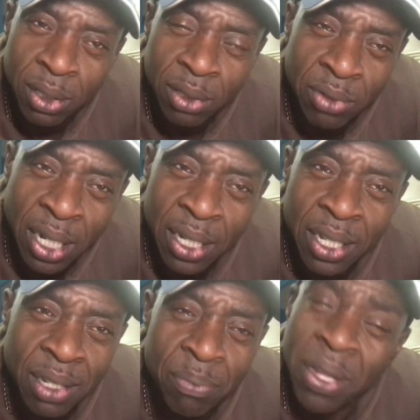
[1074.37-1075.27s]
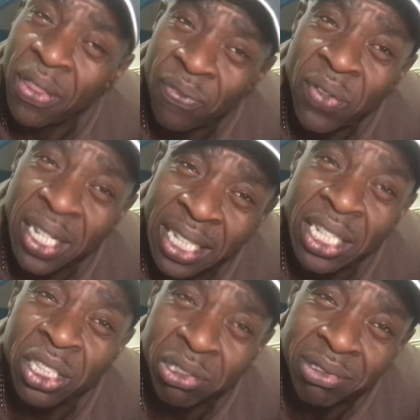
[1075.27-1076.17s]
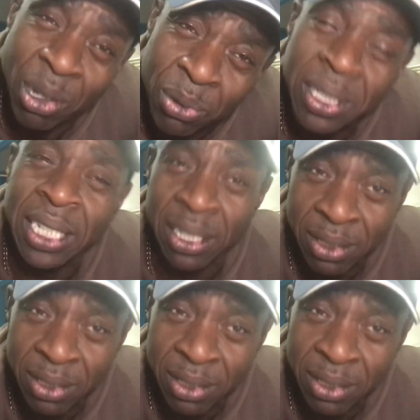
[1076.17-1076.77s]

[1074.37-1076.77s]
Right? Motherfucking Estonia.